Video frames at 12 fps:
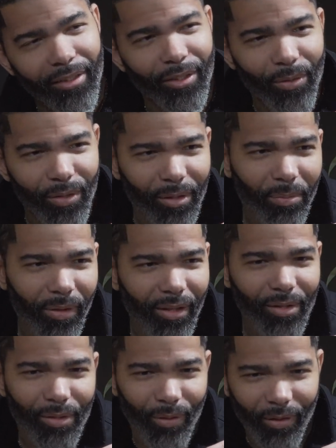so it
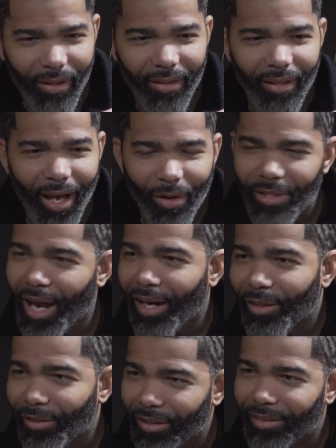depends on how
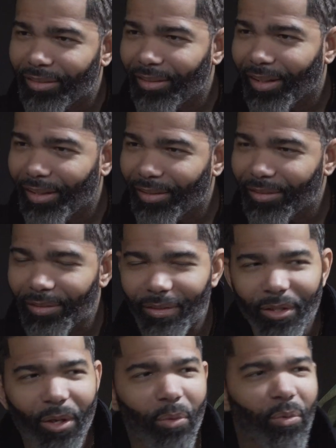tired and
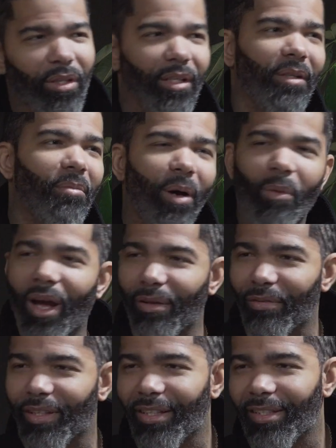willing my
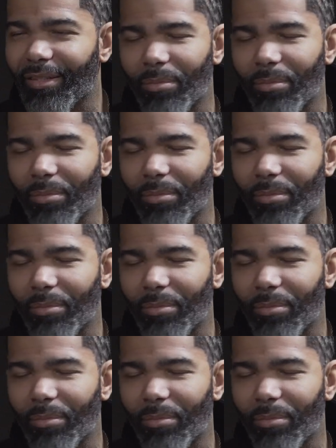wife is.